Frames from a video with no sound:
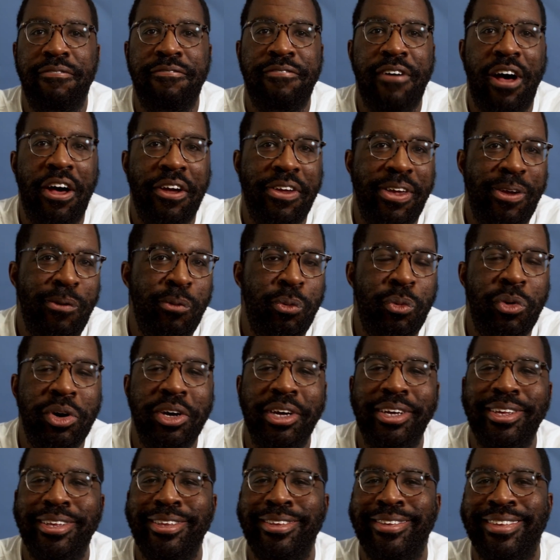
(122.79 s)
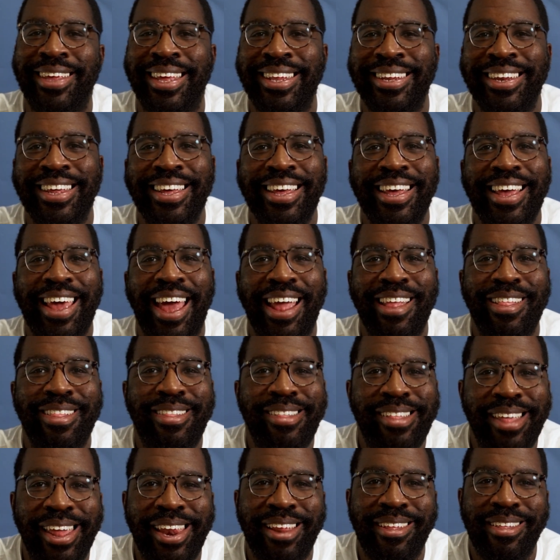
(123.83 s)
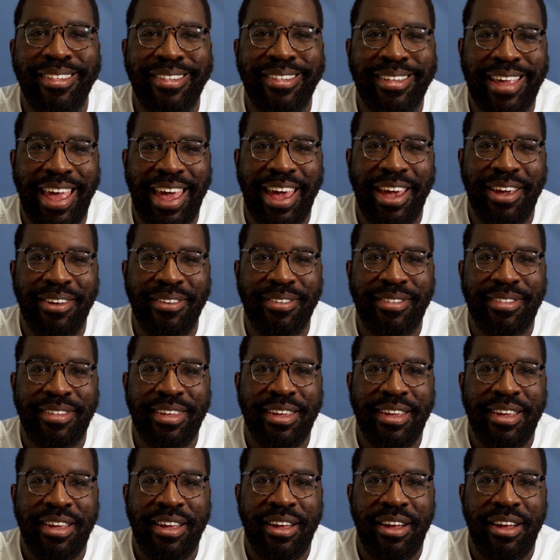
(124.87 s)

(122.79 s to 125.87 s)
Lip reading: foggy woods, and sudden scares.